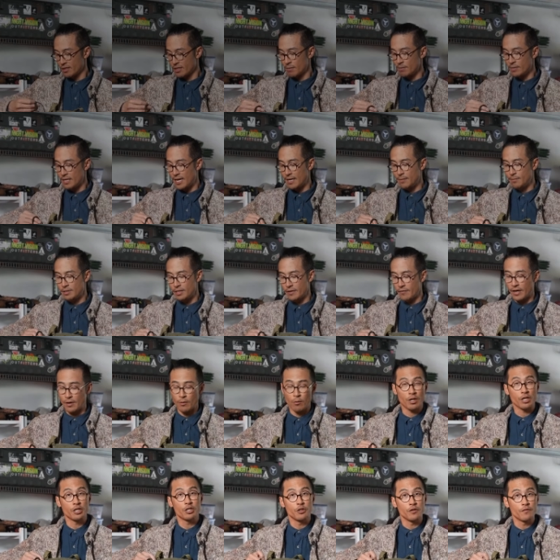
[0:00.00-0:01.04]
Sometimes if I
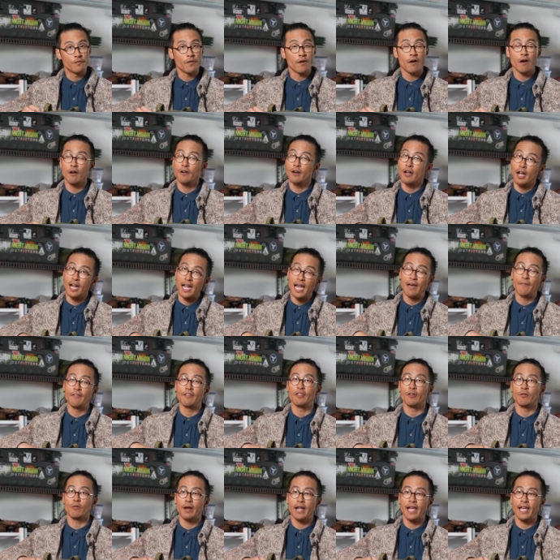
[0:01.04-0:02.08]
want to shoot far, not having
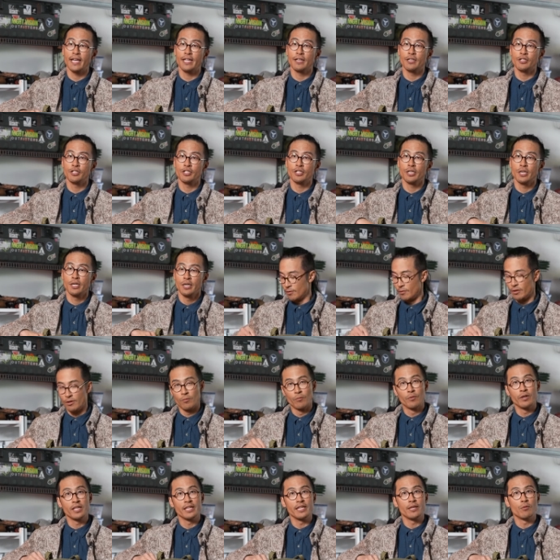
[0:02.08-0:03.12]
the range
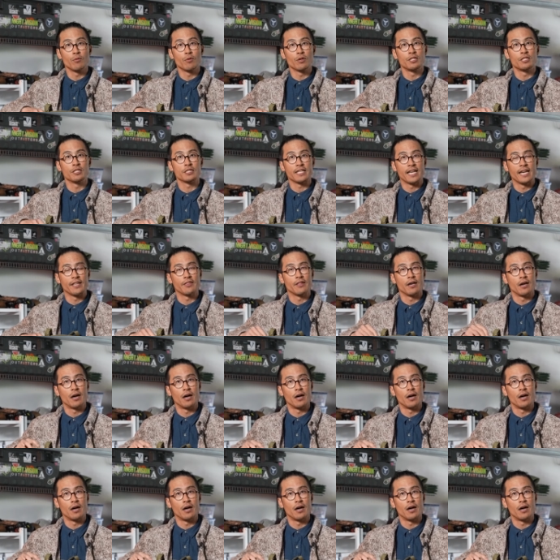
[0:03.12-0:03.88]
really would just end the